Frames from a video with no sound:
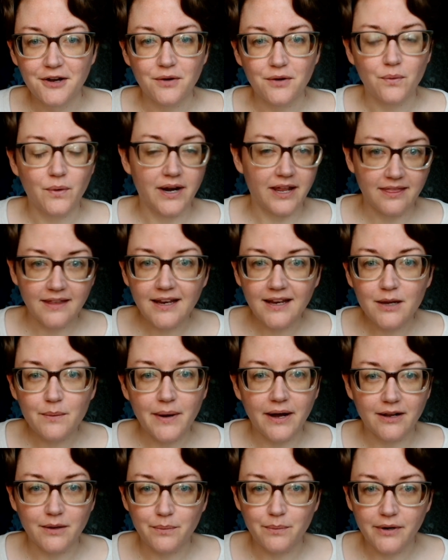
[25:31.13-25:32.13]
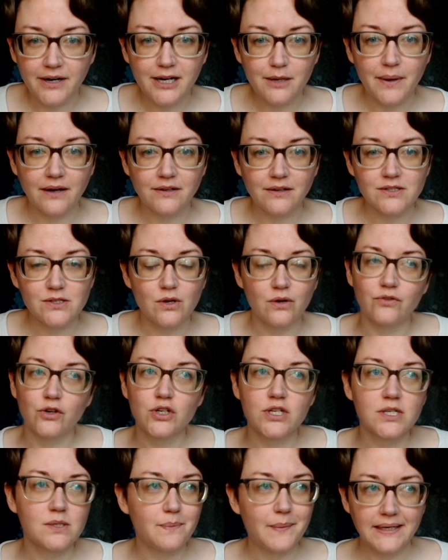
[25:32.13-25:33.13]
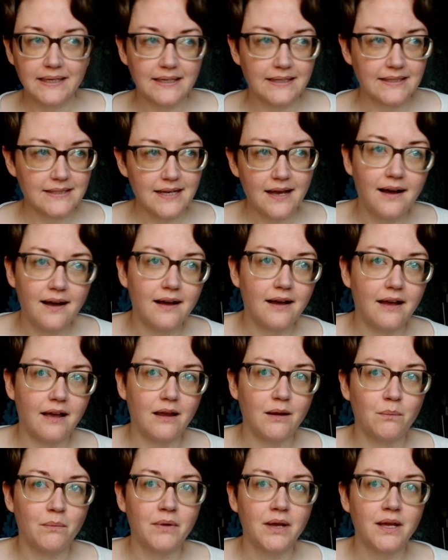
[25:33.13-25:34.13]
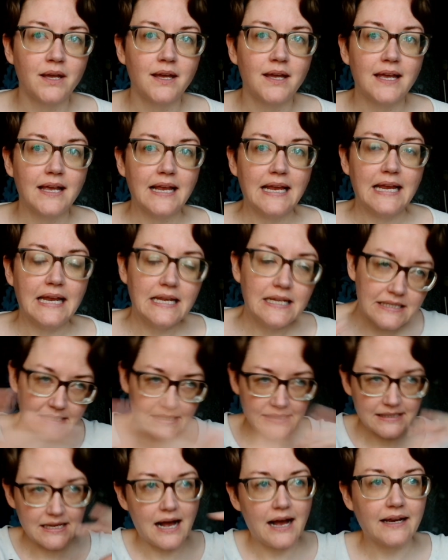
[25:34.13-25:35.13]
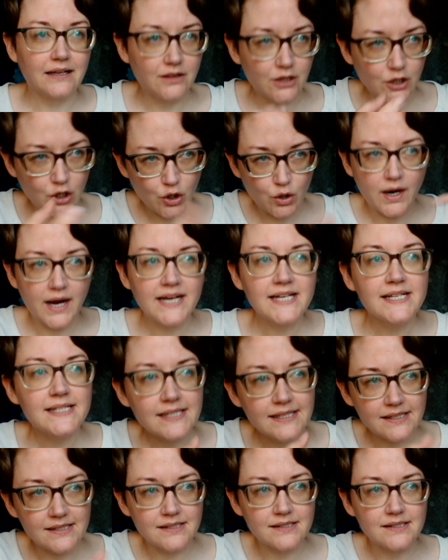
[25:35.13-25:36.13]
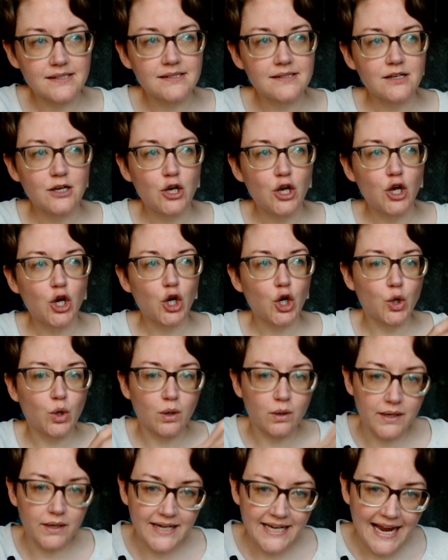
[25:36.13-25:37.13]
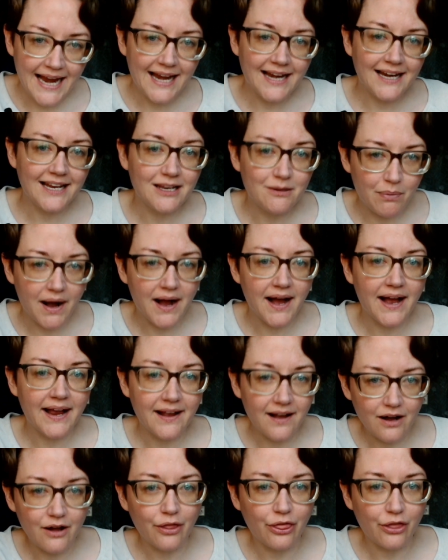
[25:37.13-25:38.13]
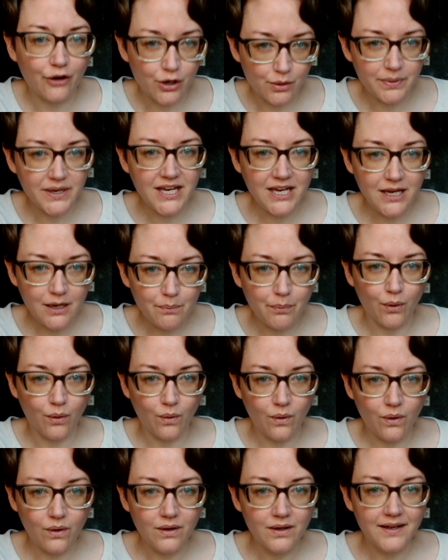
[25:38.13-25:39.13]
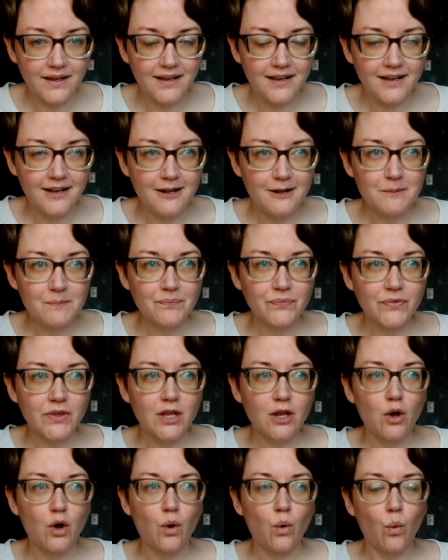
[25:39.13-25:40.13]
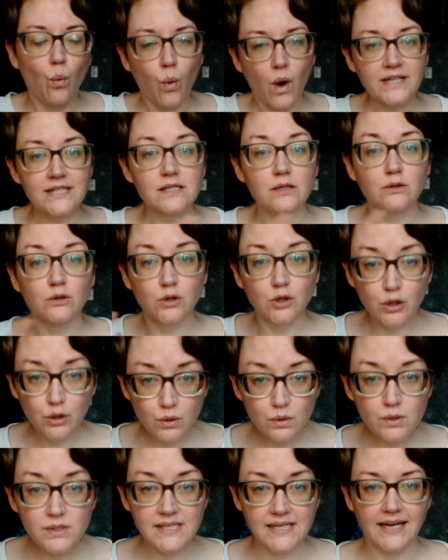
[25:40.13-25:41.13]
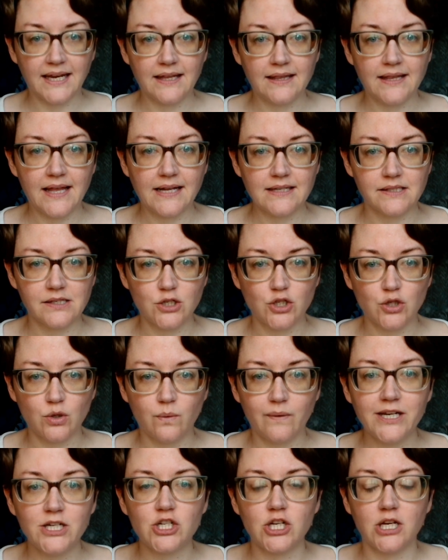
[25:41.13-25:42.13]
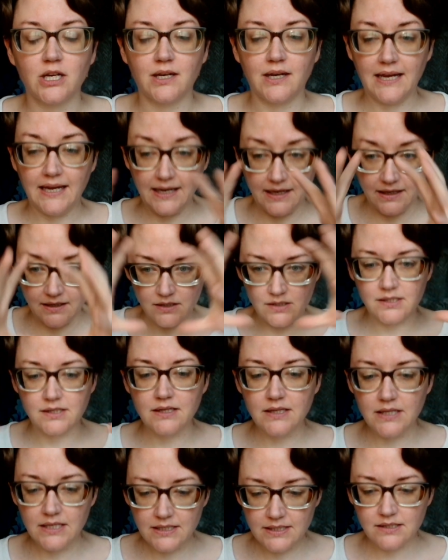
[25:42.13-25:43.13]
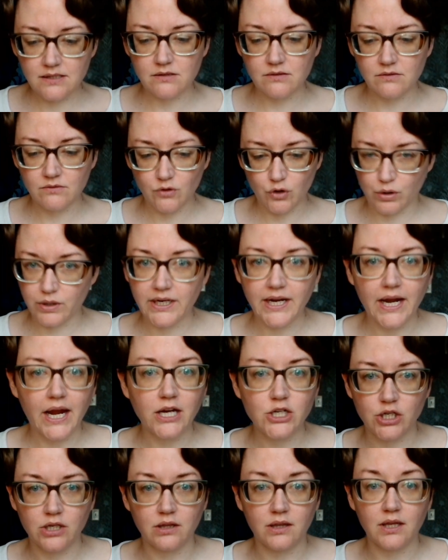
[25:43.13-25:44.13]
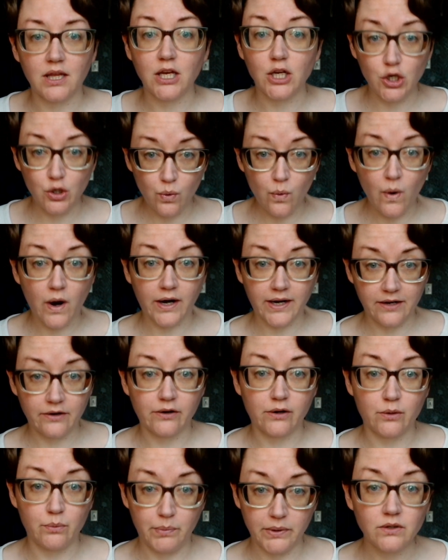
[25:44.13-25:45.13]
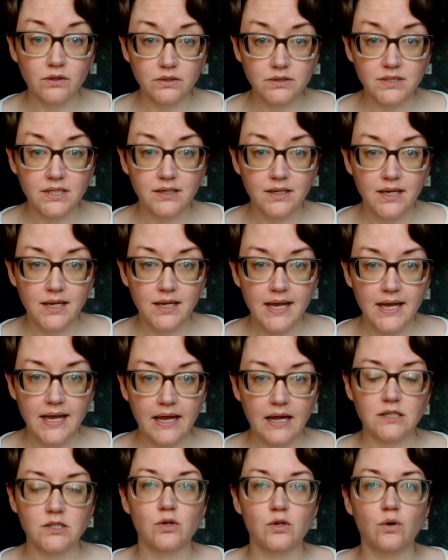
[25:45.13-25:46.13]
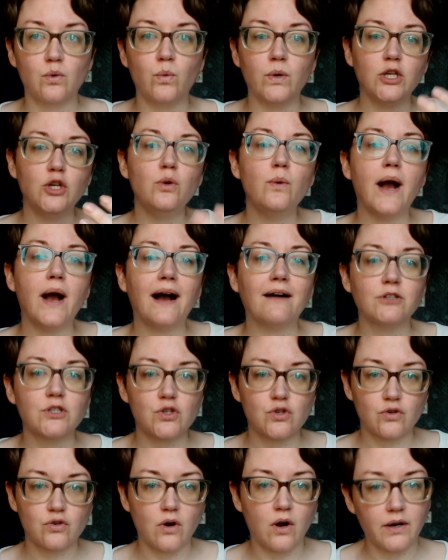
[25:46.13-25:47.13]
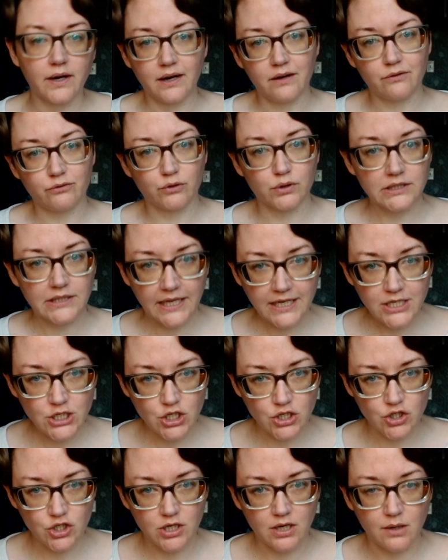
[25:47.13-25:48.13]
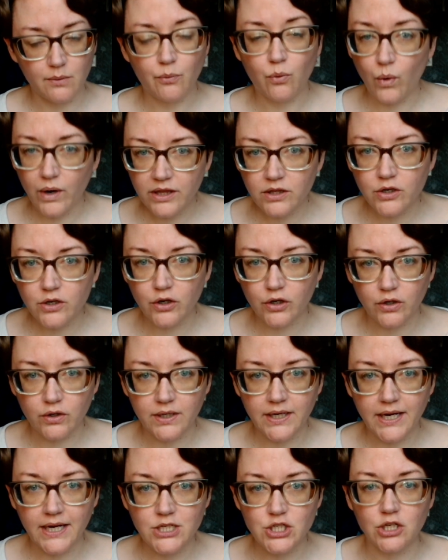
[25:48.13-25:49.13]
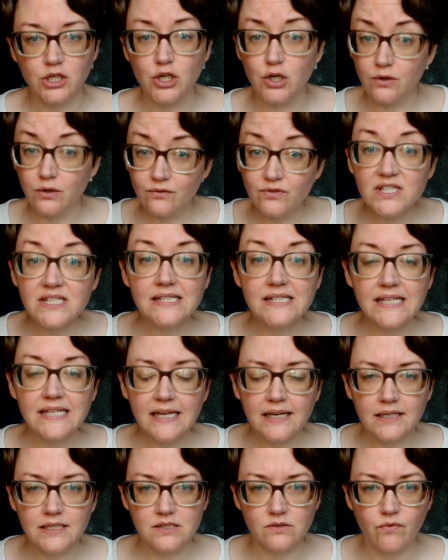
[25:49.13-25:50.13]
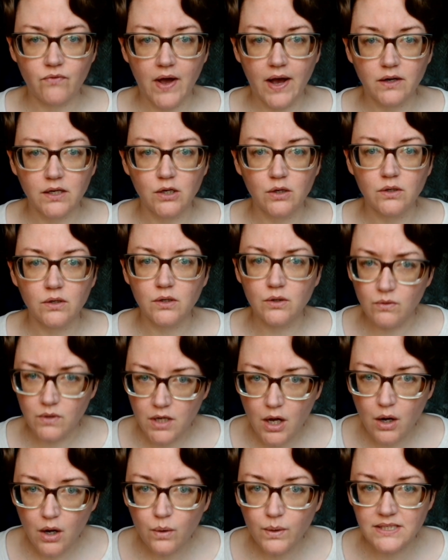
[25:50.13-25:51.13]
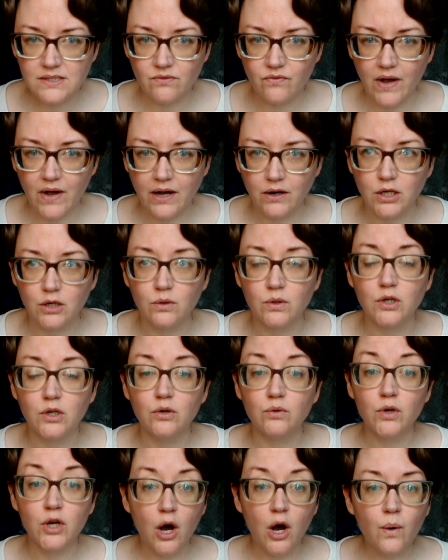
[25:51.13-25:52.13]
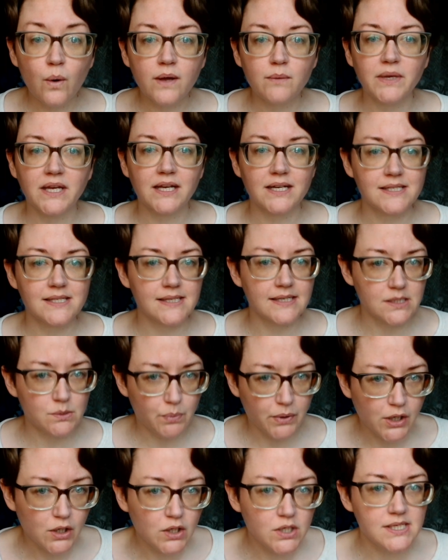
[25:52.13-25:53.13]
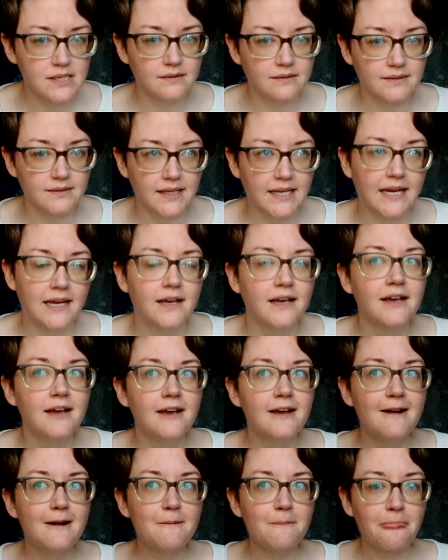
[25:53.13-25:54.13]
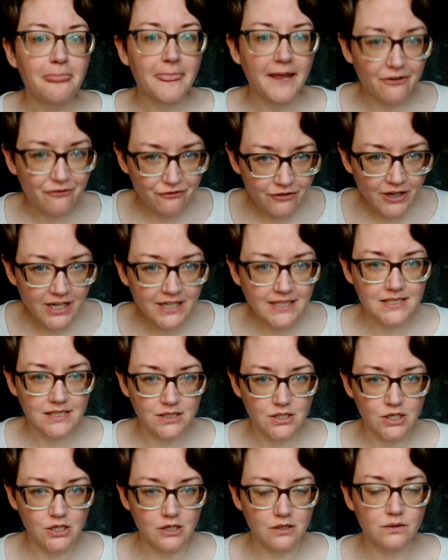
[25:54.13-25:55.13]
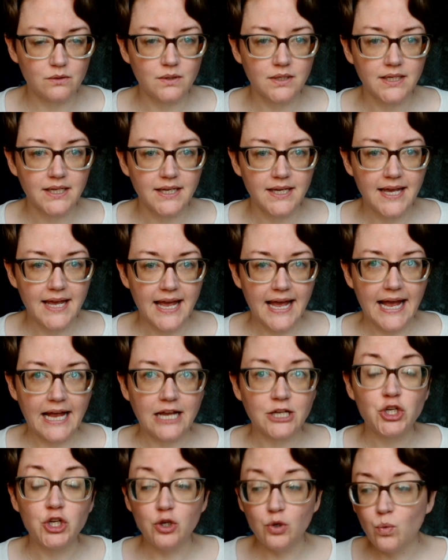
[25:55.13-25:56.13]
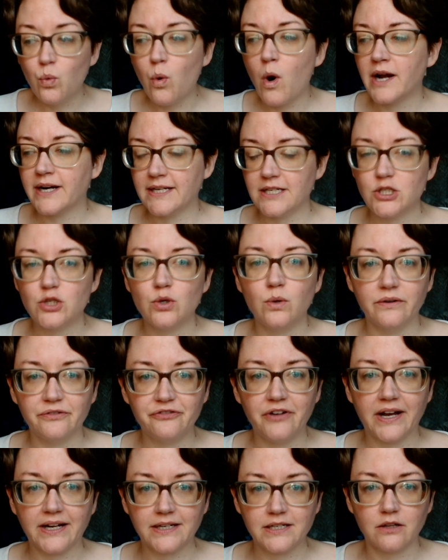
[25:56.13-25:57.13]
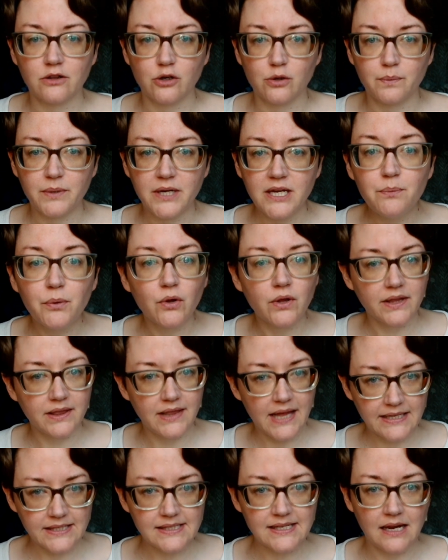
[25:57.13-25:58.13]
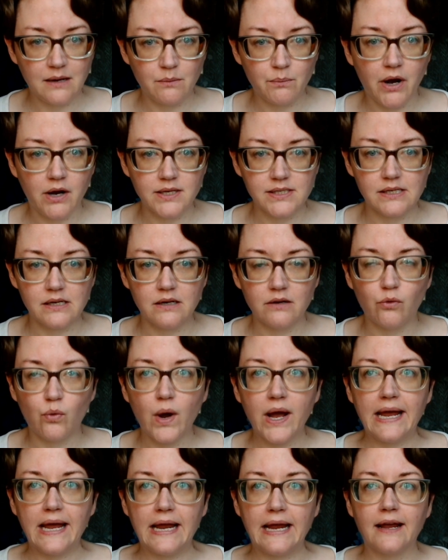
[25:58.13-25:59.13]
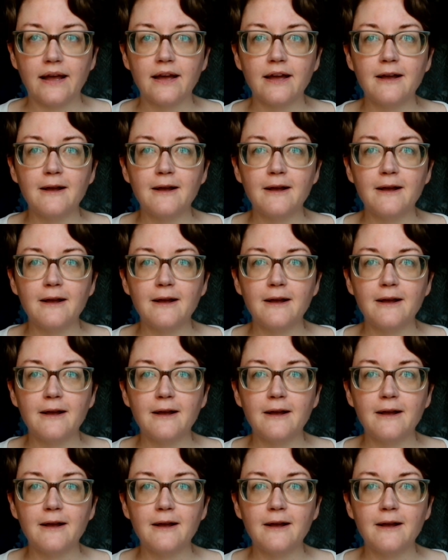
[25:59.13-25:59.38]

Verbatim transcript: What I think about, I bring about. So if you're spending time inside the crisis created by other people, what's losing in that situation is this creation that you are here to build. And so when you have a strong enough relationship with your creation, you've seen its value, you know its value, you know it because it's personally affected you and you want it to affect other people in that same positive way.